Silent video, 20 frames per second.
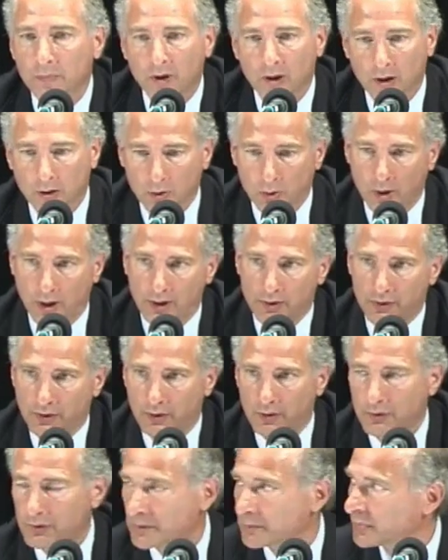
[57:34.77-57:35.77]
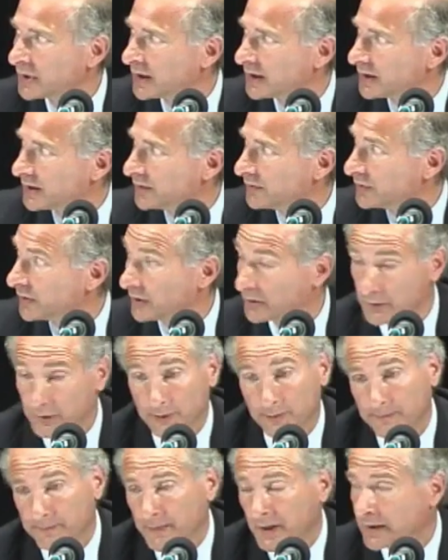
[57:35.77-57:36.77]
across those competitive zones,
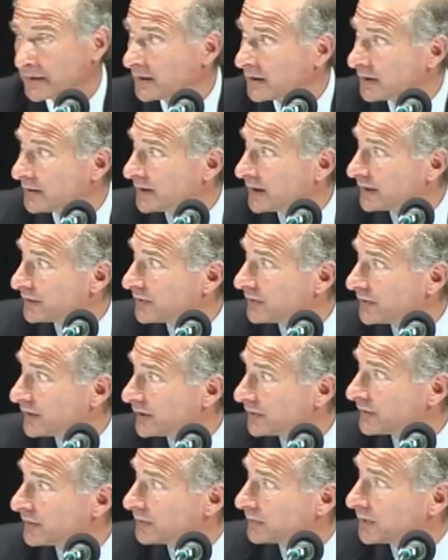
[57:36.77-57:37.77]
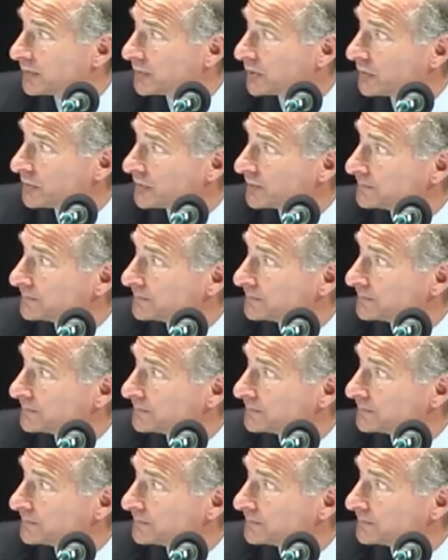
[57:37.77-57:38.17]
and that's the proposal.